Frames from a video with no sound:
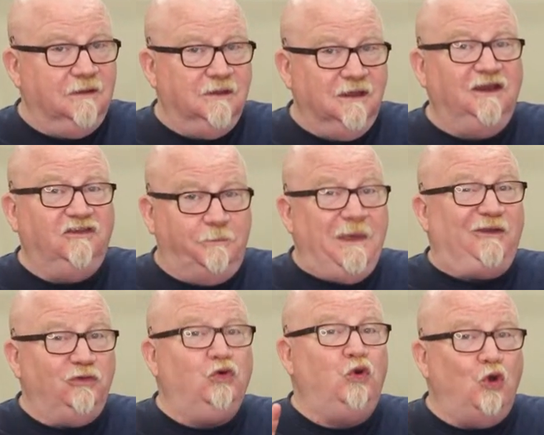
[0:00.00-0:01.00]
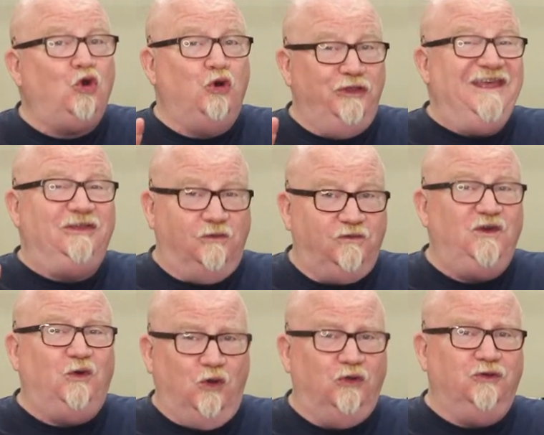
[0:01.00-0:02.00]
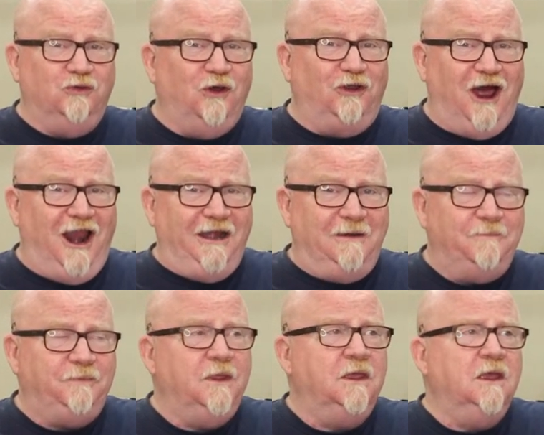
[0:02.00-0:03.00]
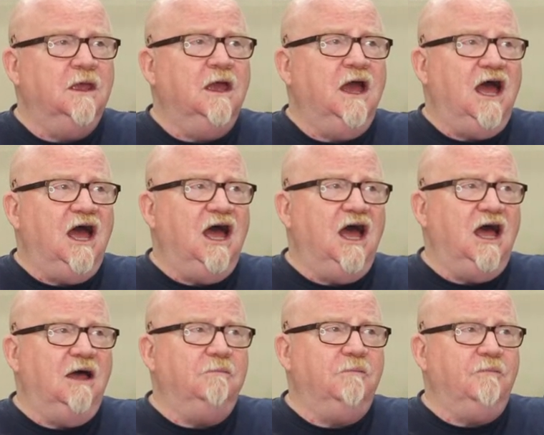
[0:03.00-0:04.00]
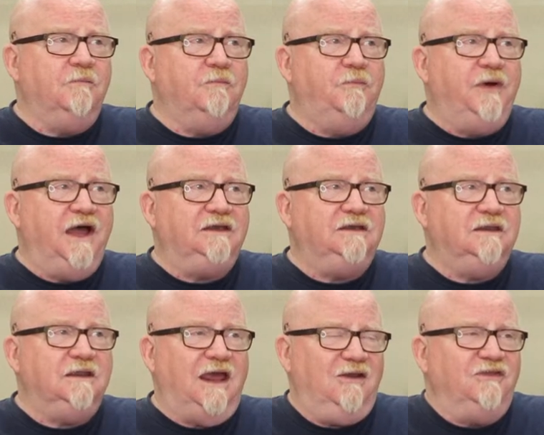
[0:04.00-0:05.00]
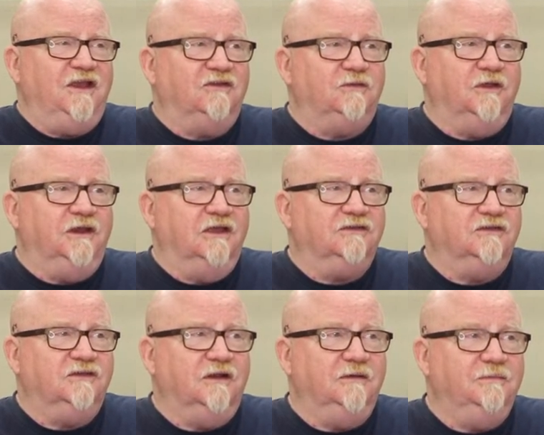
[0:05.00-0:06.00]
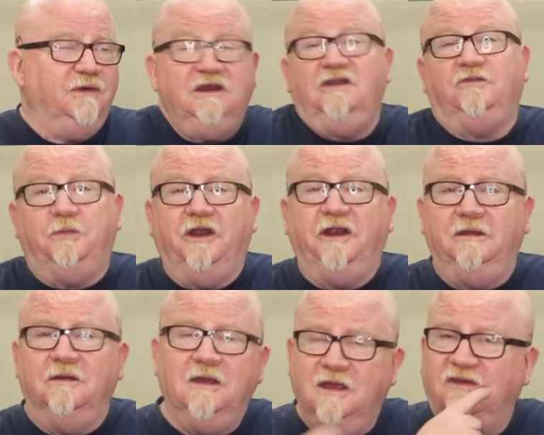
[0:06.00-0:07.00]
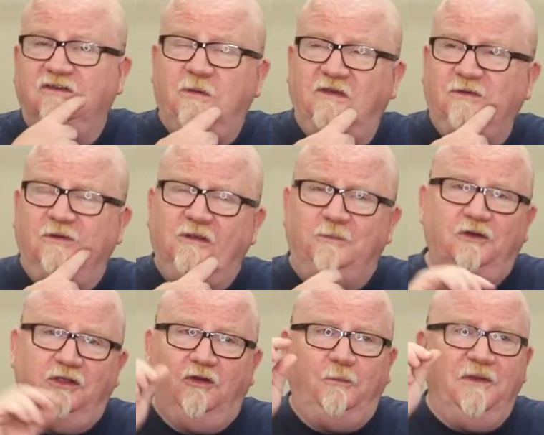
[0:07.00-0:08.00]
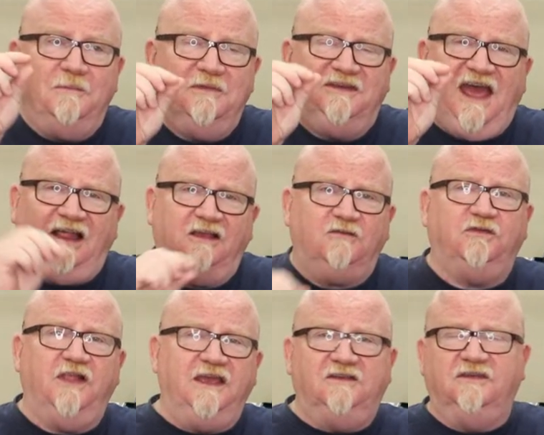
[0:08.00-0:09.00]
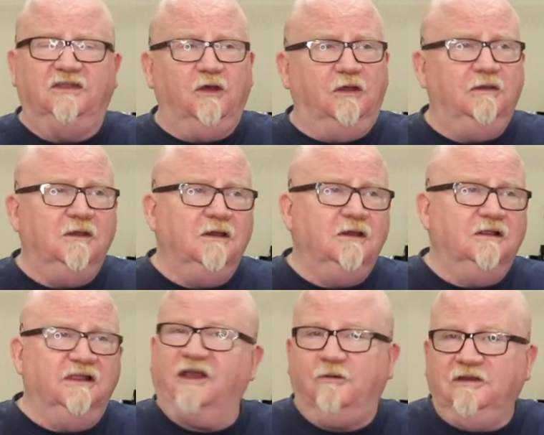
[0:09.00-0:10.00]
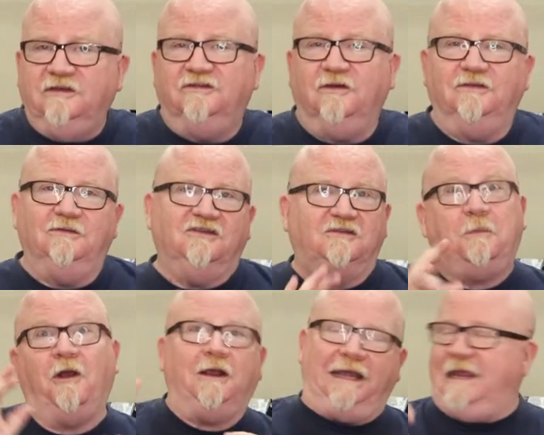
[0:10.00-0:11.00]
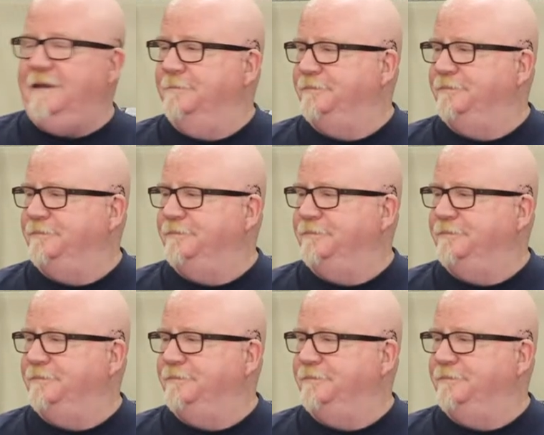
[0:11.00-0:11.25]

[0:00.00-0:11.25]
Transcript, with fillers: it is better to look good than to feel good. You know what I mean? Uh, but I don't think it's really necessary. But it is pretty, especially when you put little bit metallic flakes in the liquid so it's sparkly.